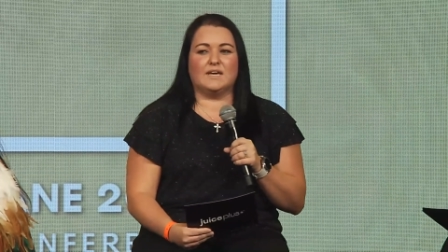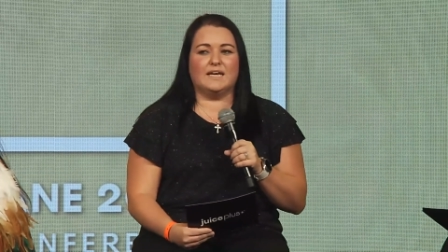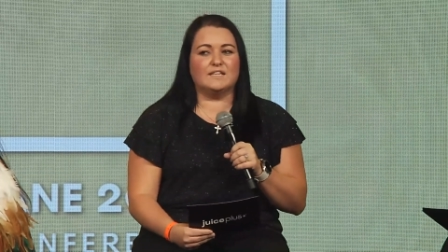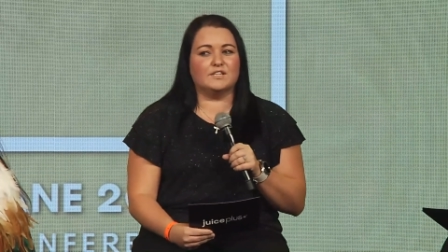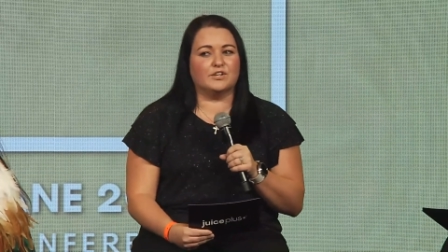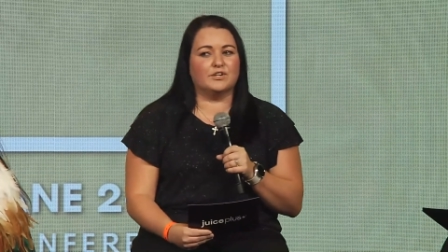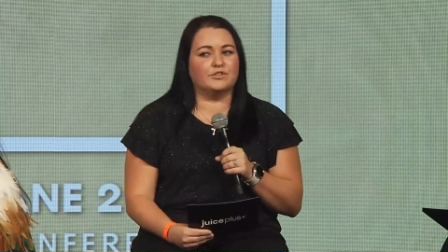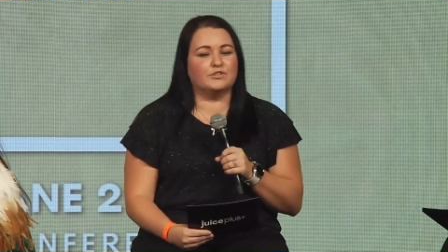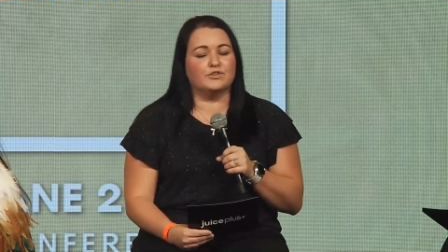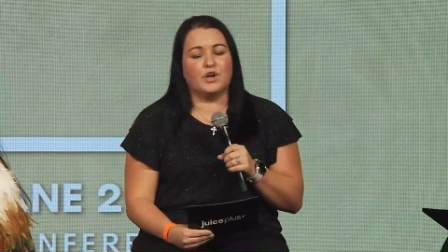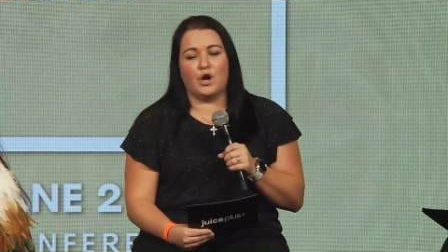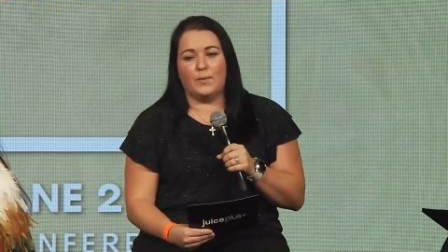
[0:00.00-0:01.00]
He didn't
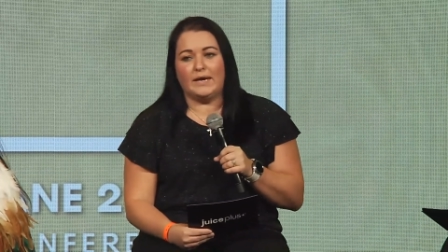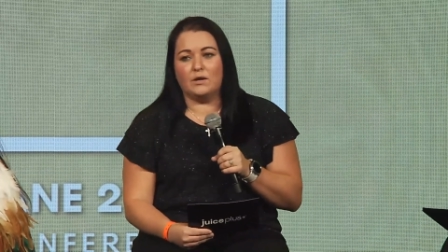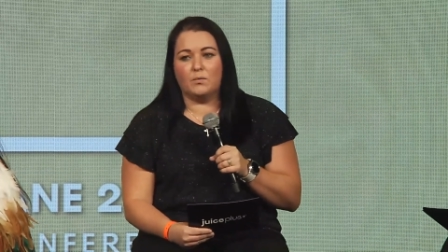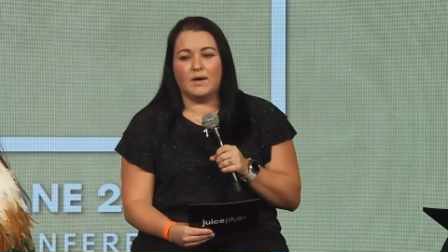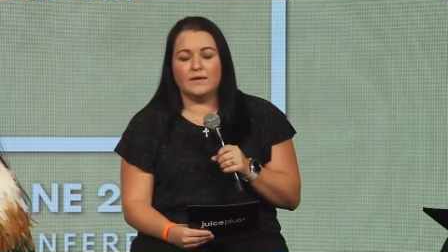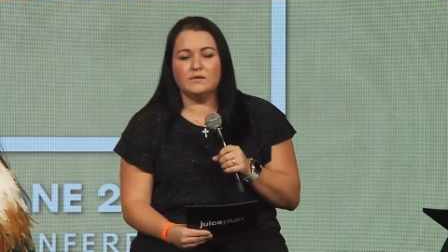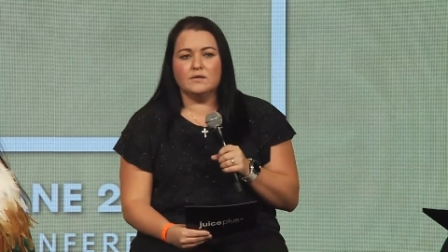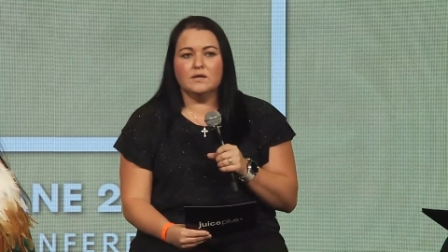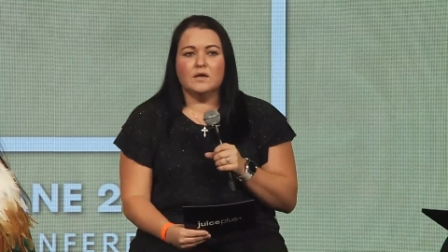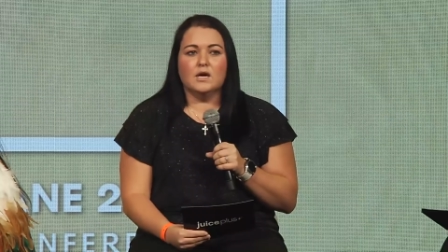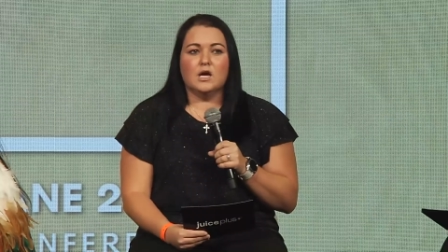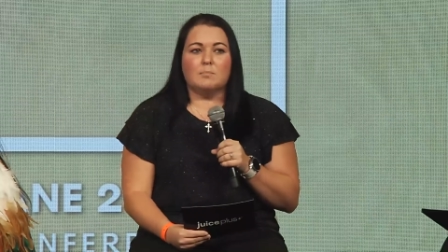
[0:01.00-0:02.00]
know anyone,
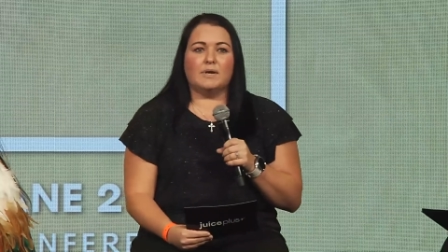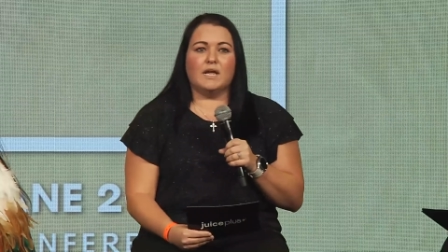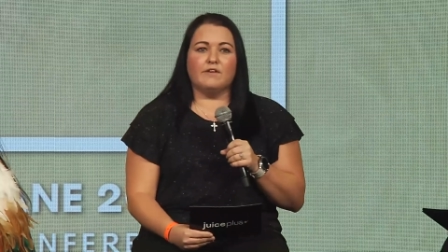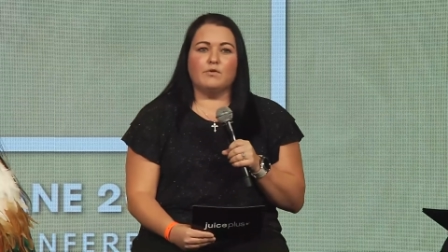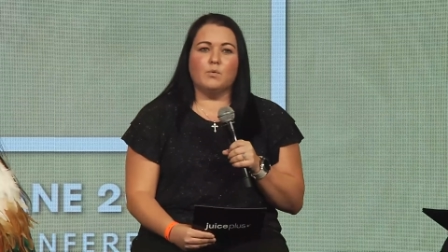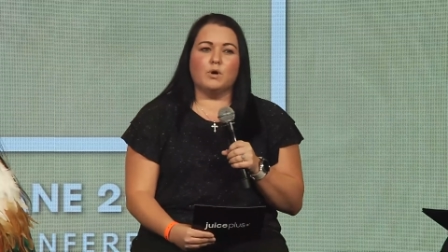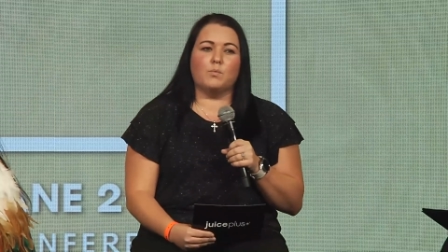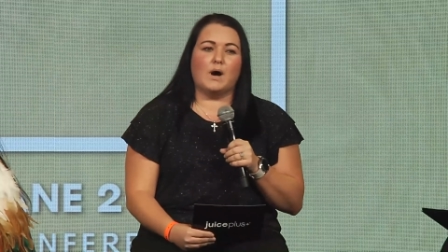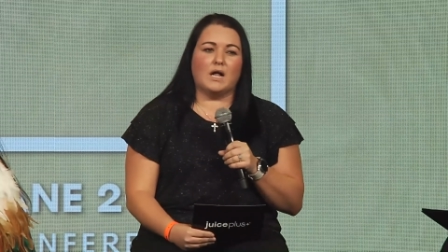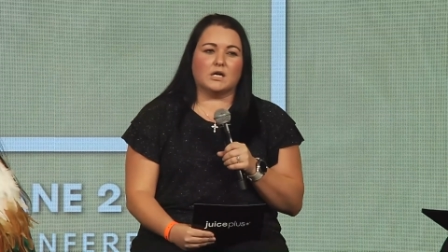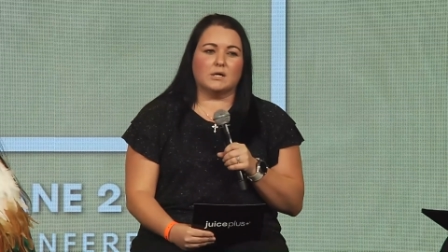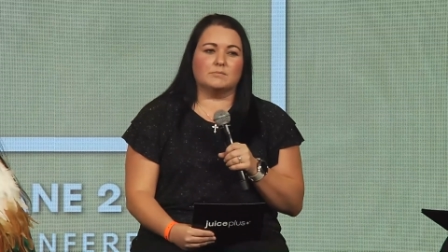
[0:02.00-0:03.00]
but everyone
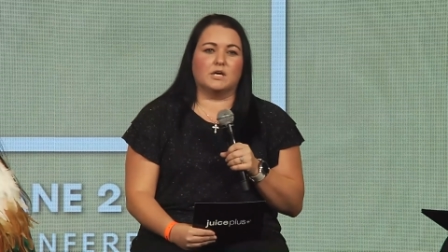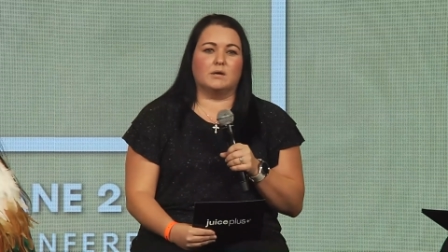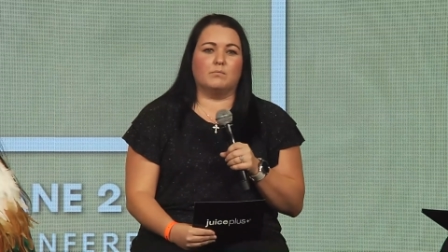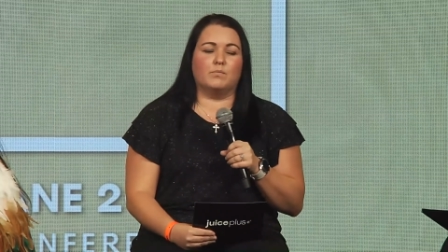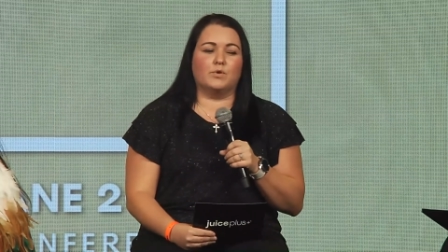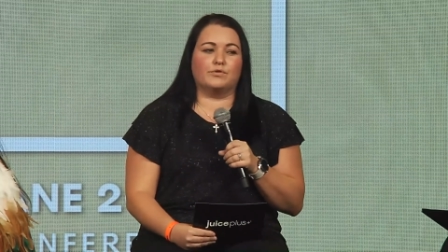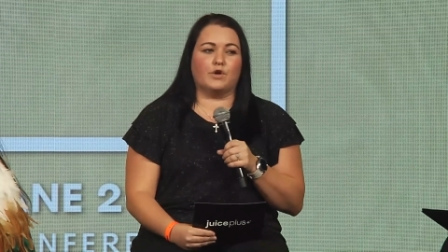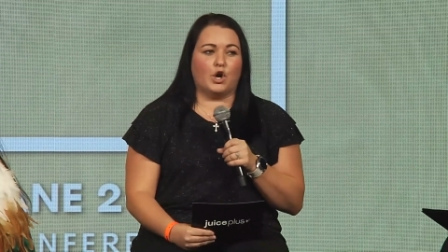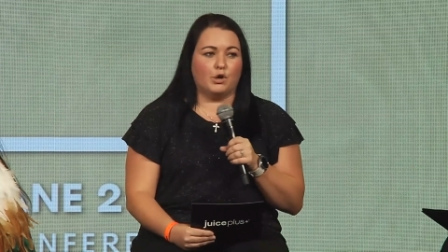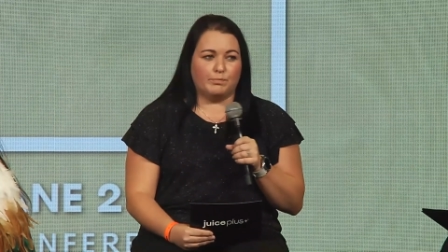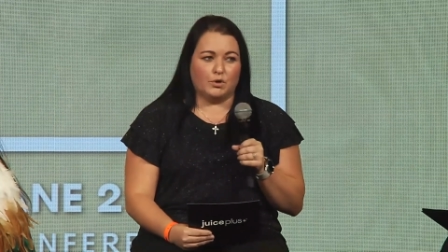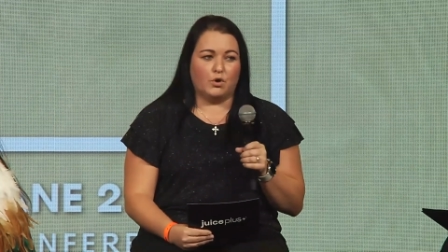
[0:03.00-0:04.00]
welcomed him with
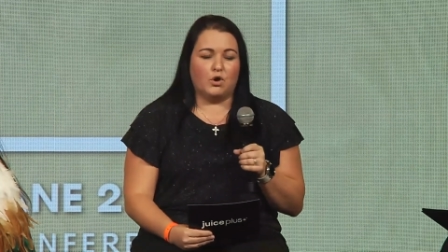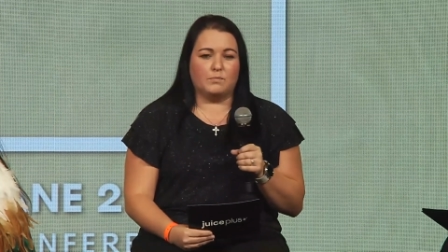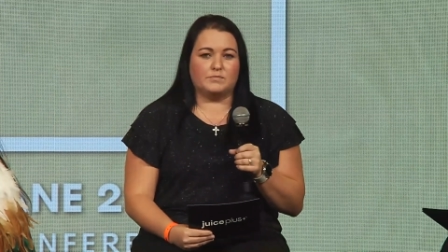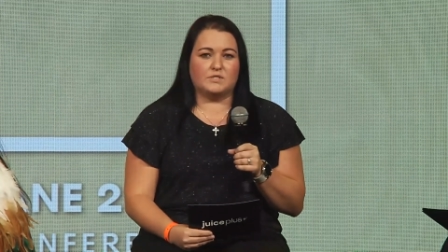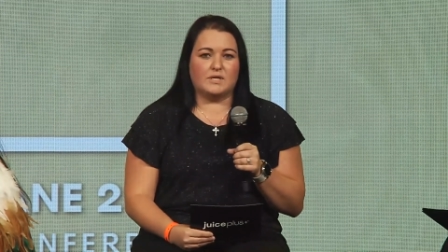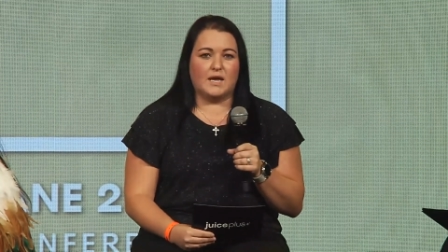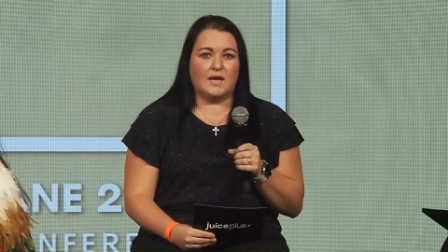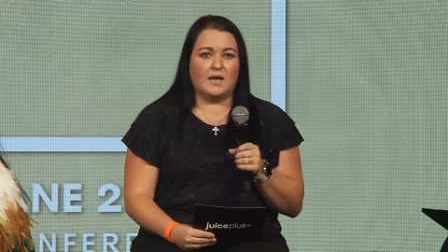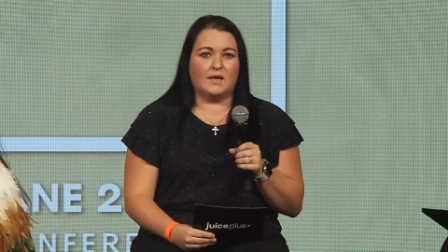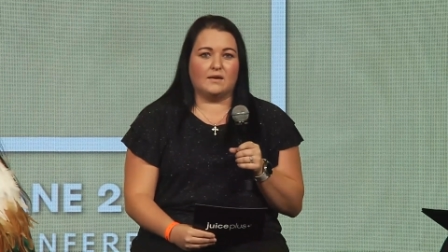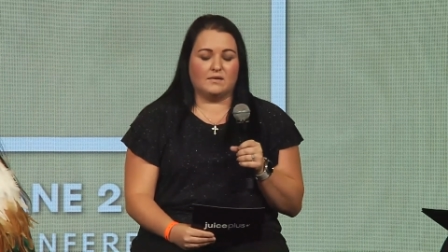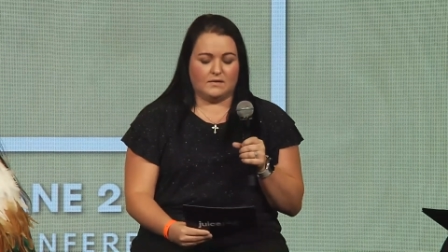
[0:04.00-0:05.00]
open arms,
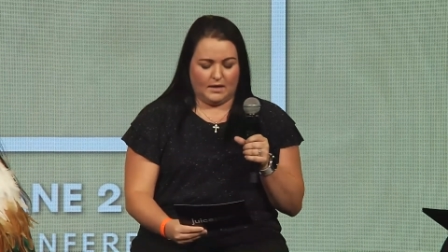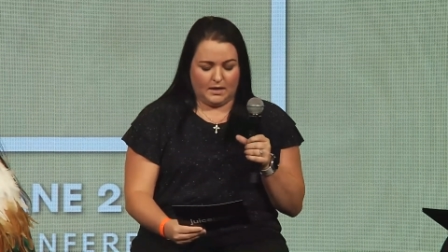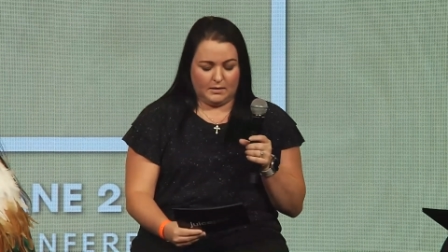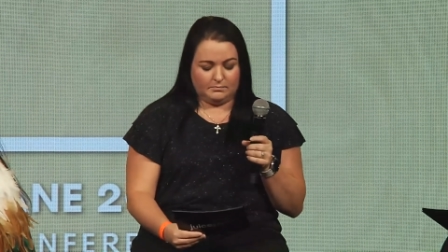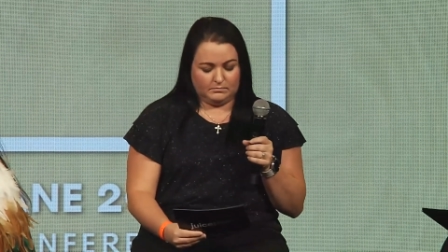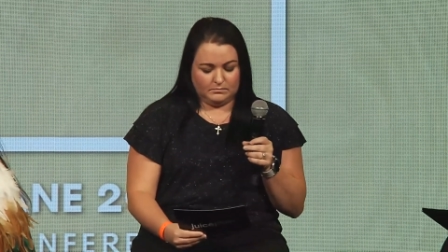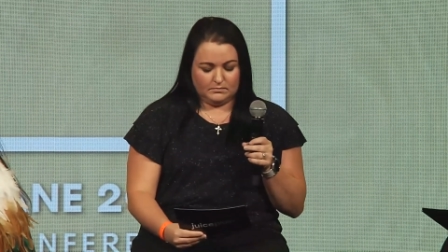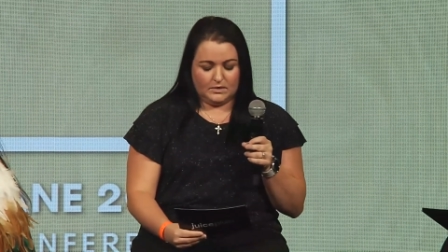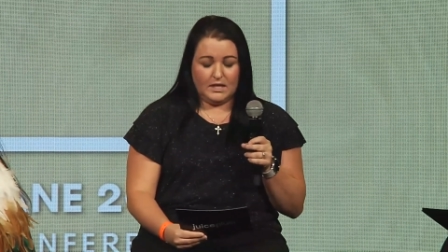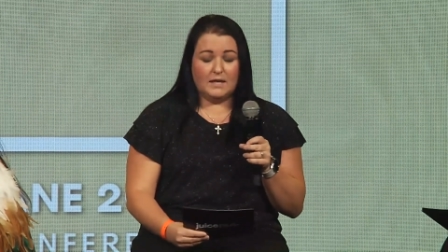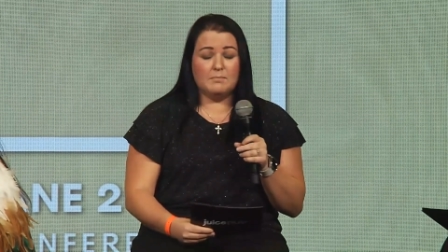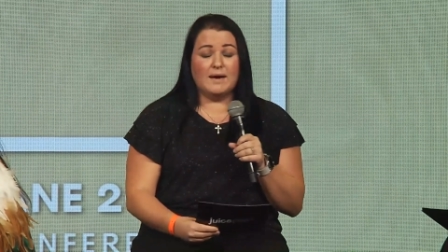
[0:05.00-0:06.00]
and um,
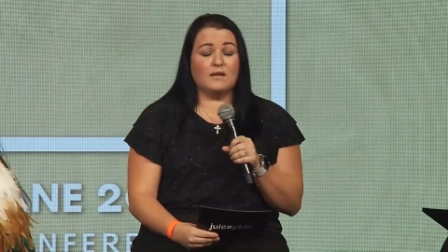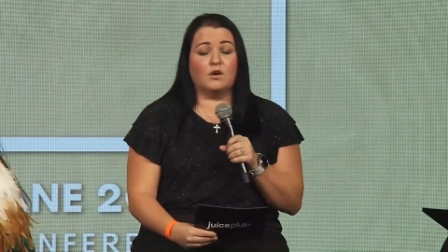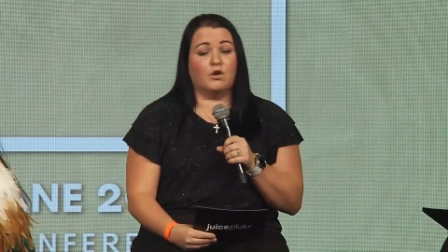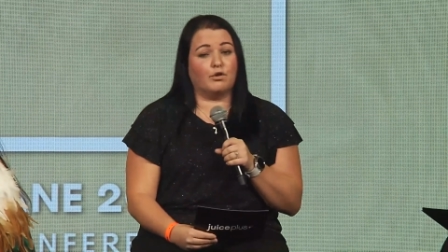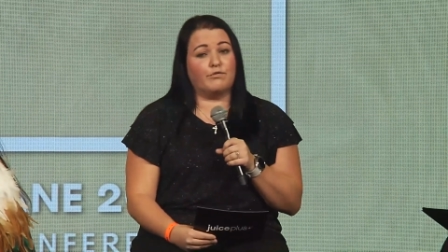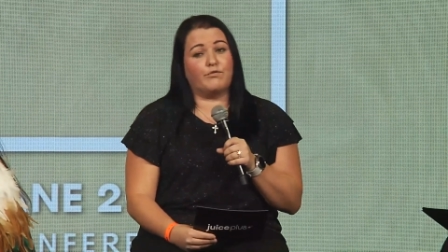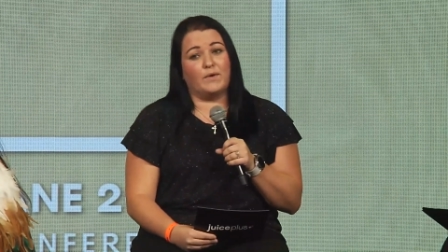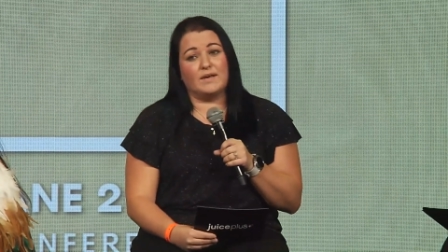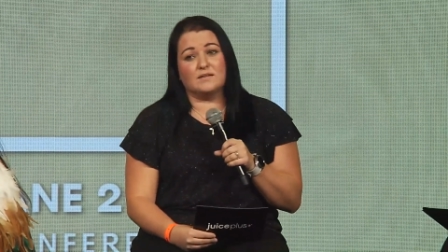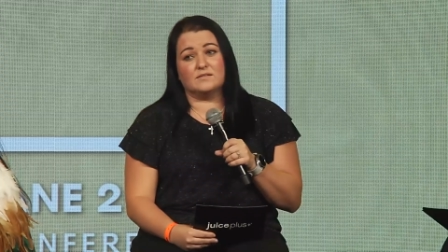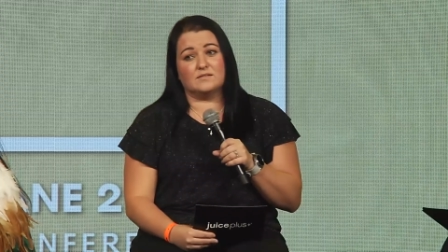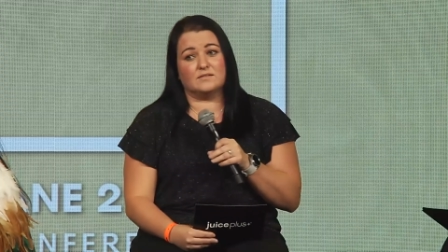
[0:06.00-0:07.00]
he made a lot of
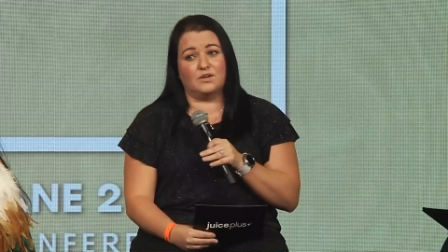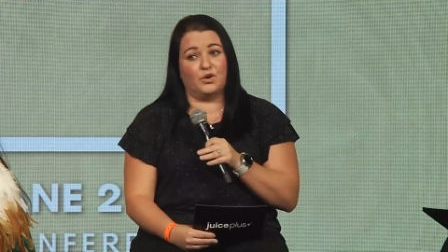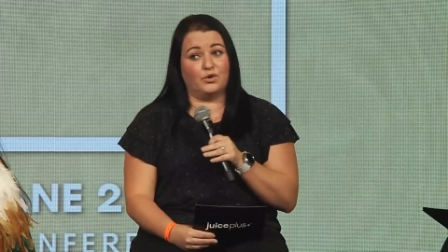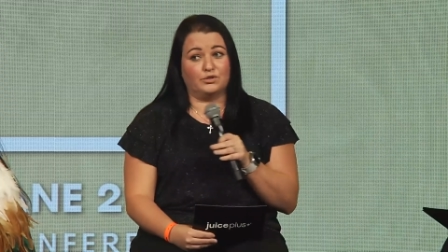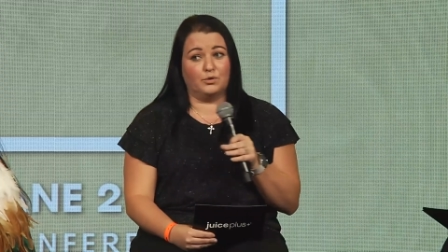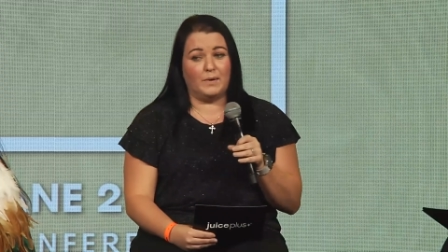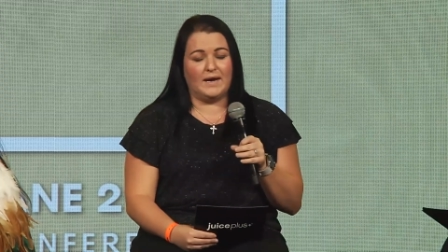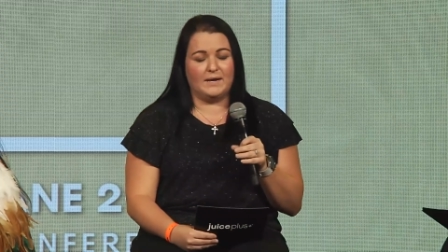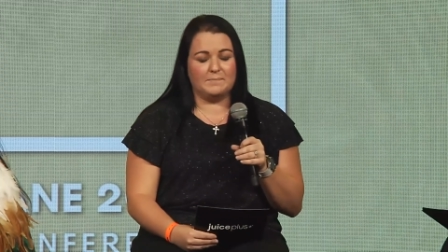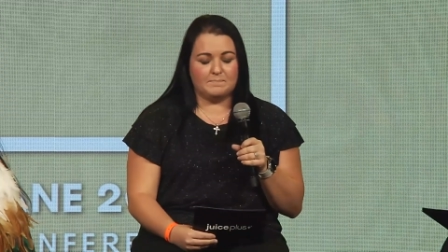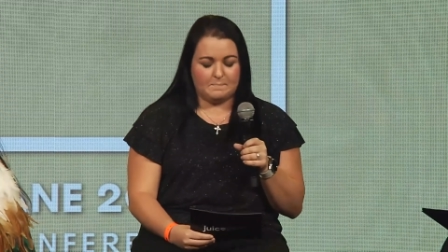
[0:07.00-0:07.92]
friends along the way.